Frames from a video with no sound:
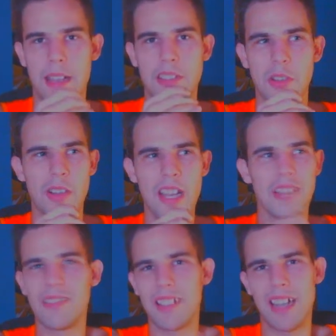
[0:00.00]
So
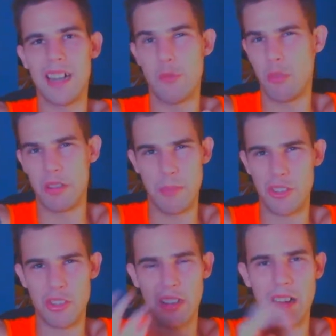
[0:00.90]
really, not even worth
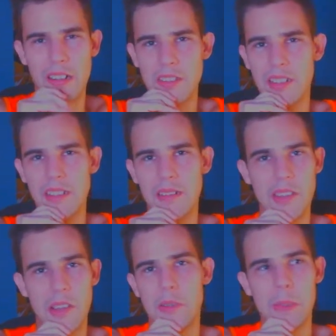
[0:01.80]
mentioning, honestly.
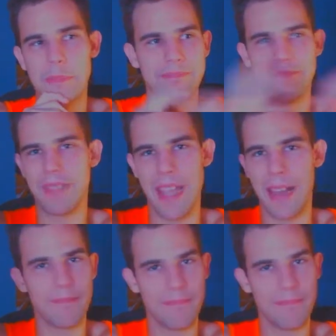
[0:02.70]
So yeah.